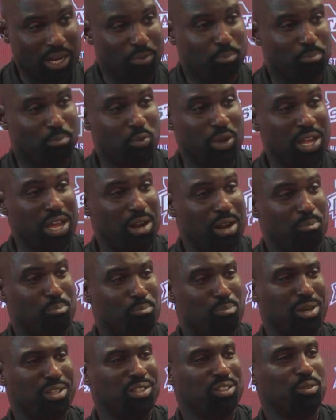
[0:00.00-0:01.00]
a
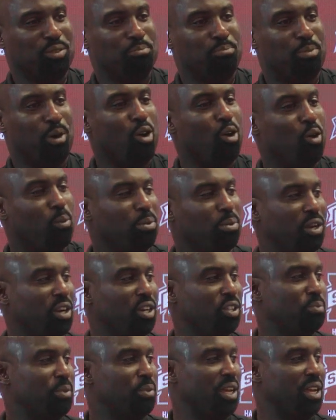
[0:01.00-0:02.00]
bunch of ball
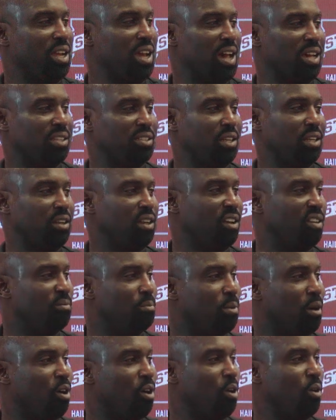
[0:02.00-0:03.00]
players, man, guys that love
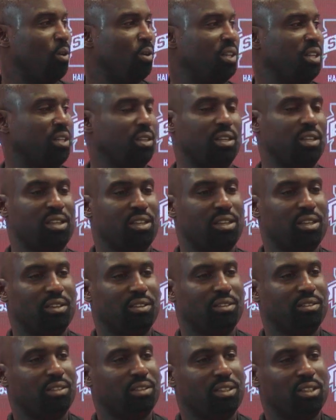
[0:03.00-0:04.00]
ball, and
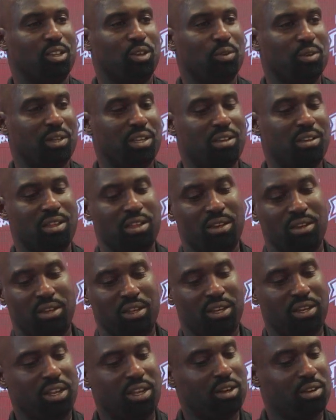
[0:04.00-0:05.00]
you know, and
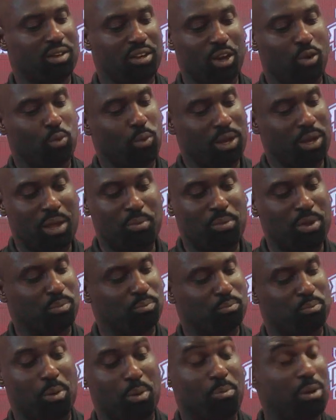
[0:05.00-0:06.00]
they've
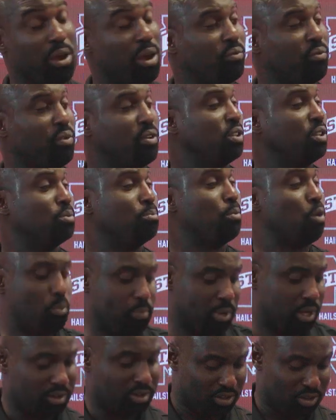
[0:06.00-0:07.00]
been preparing for this
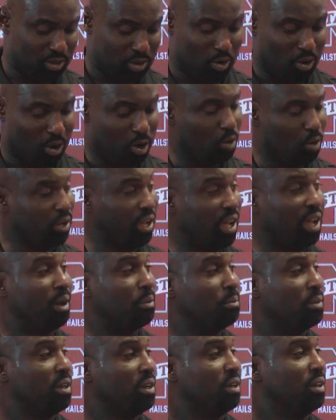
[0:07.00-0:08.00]
moment, you know, all
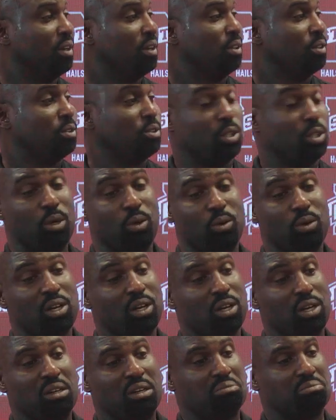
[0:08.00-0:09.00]
camp.
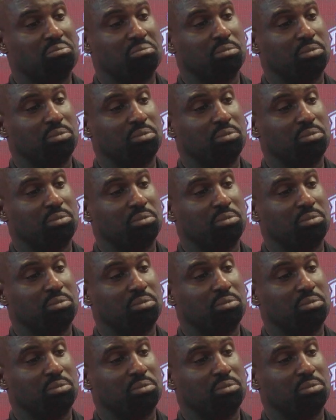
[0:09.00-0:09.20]
So,